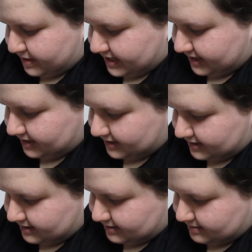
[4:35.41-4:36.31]

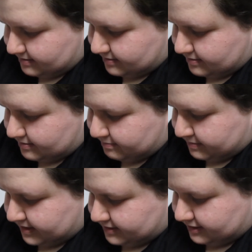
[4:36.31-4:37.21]
Betty
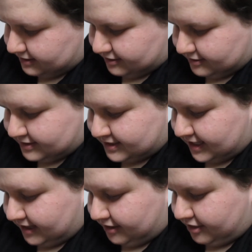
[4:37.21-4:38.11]
Midler
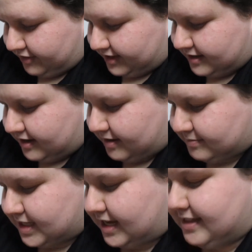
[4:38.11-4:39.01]
sing three
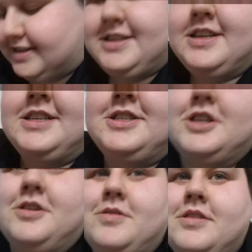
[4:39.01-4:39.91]
times on The Tonight Show?